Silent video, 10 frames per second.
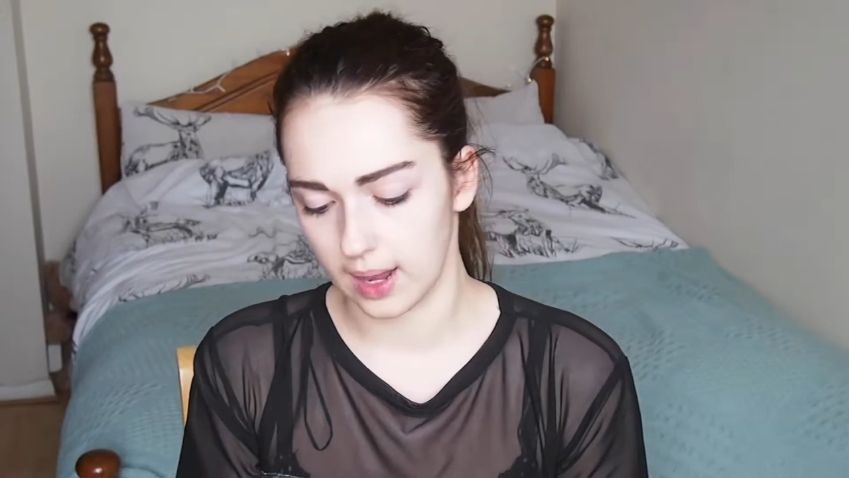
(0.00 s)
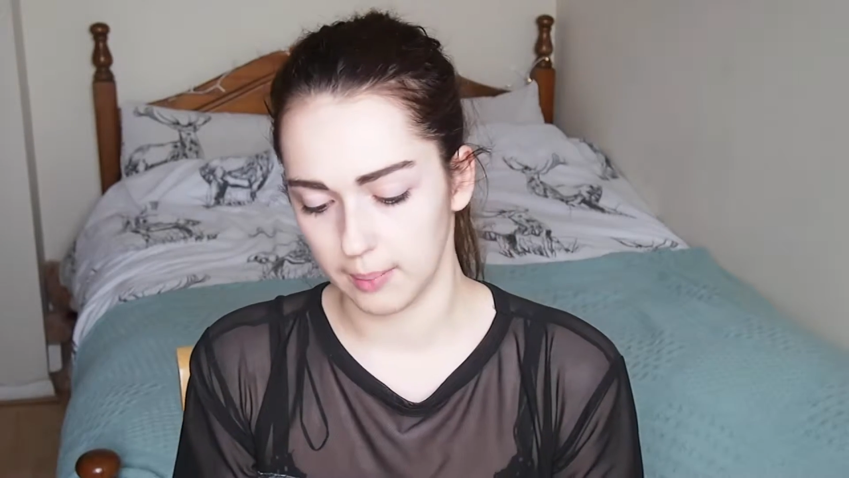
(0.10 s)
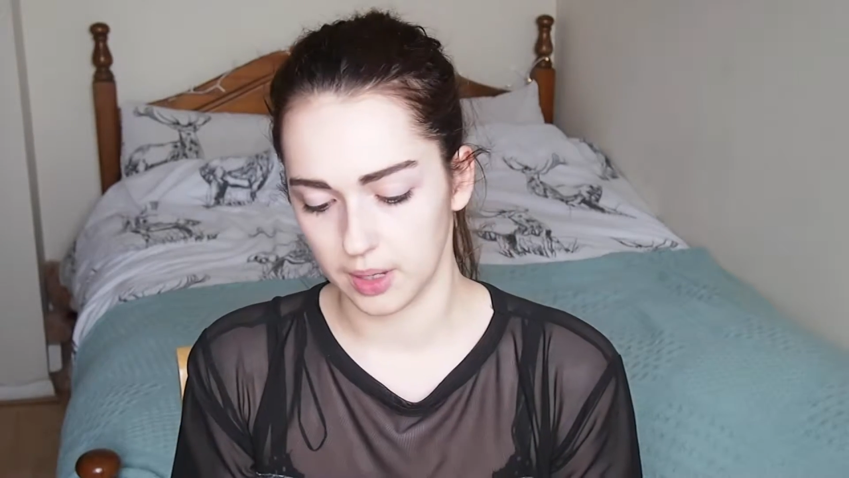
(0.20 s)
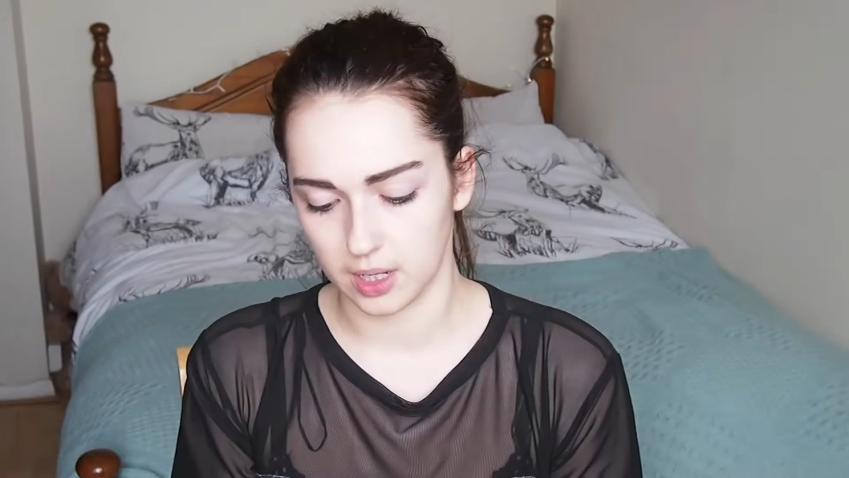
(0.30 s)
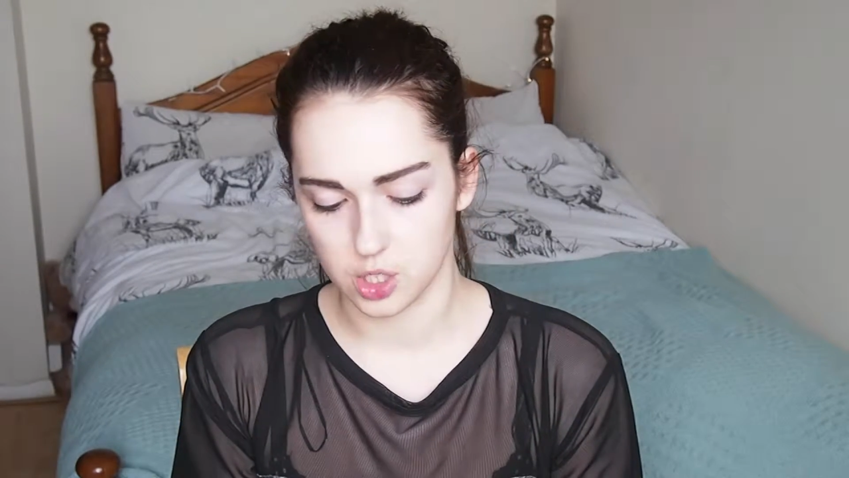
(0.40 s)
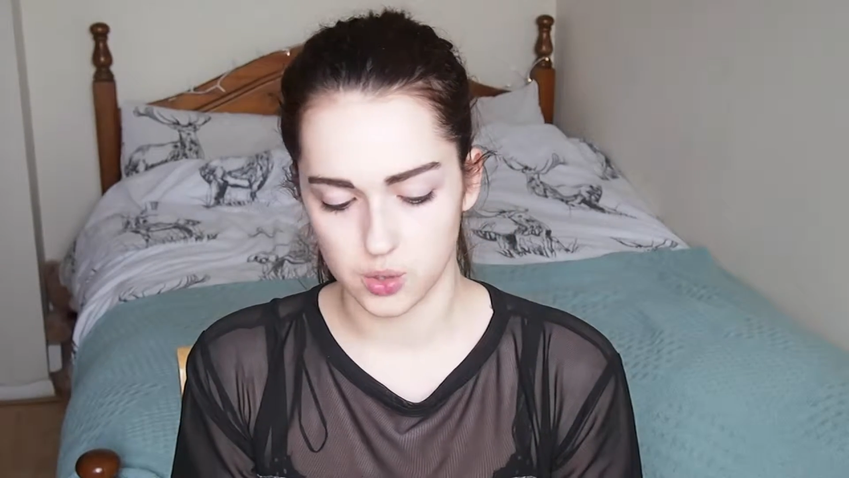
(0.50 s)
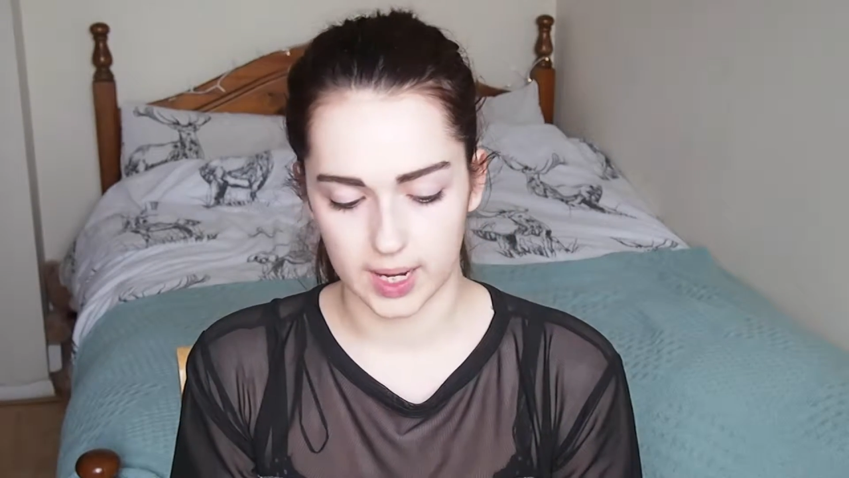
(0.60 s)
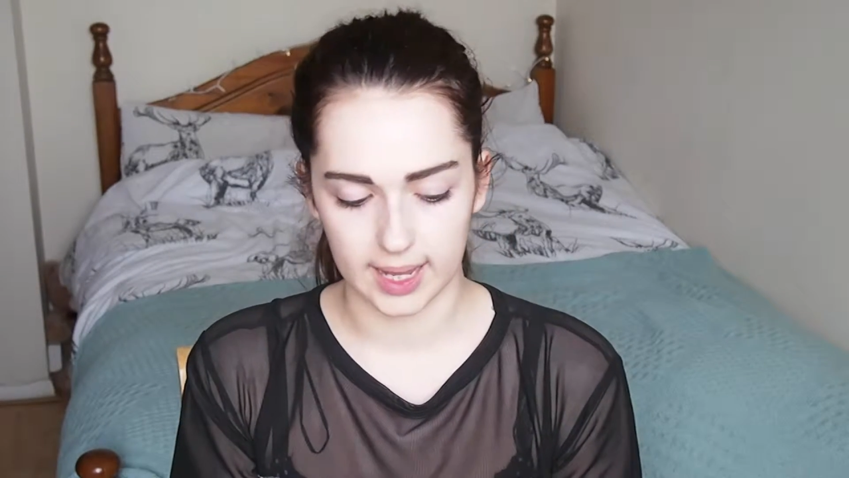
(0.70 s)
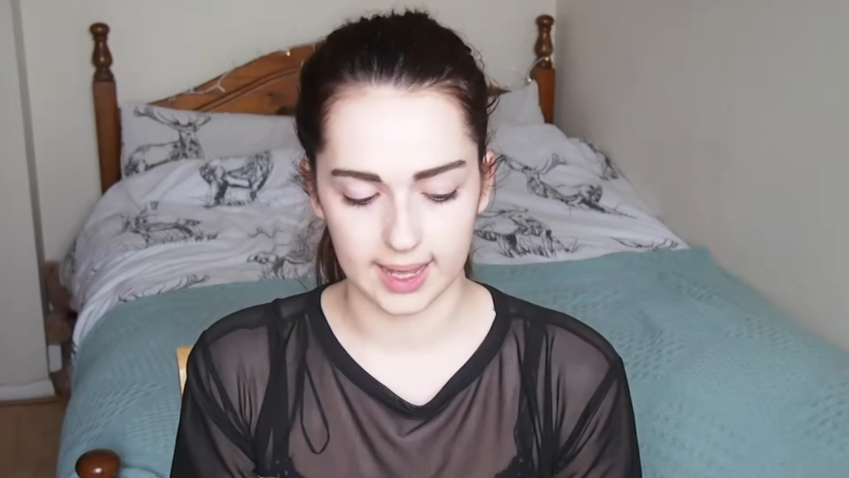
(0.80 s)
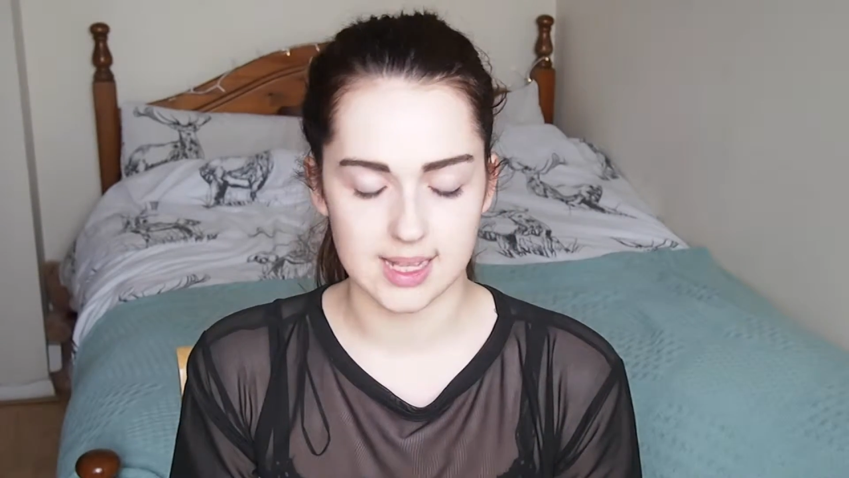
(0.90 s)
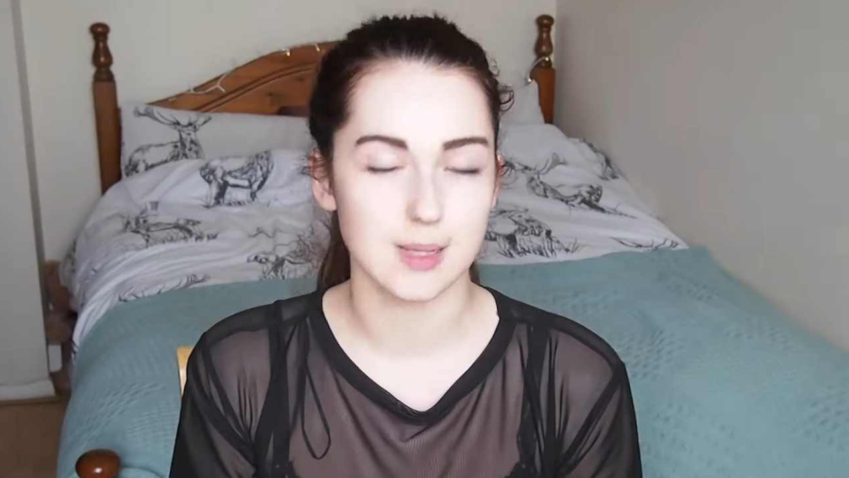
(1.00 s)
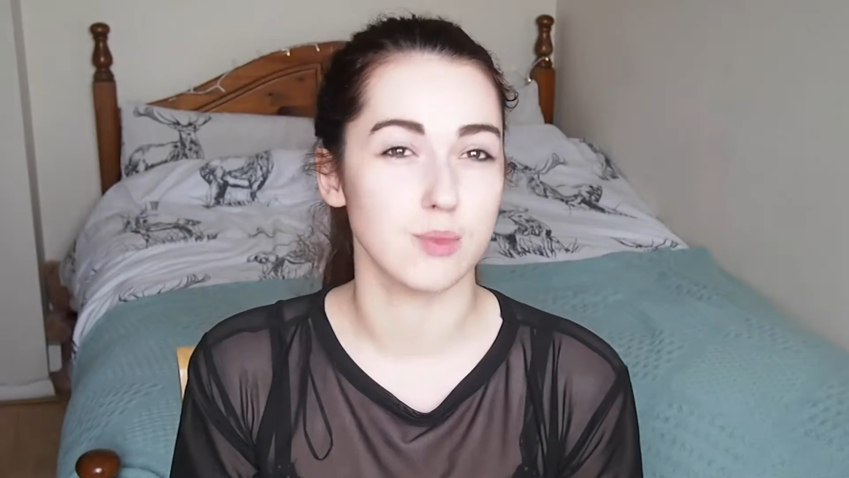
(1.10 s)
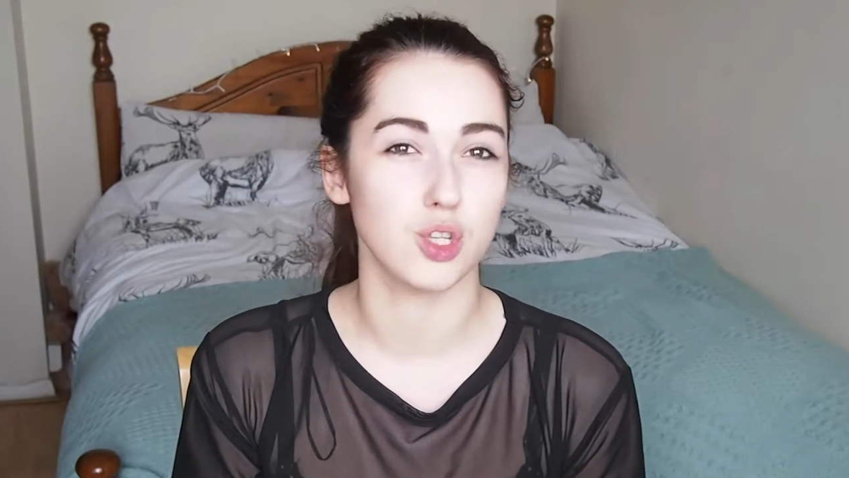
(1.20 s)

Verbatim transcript: I'm going to try and get some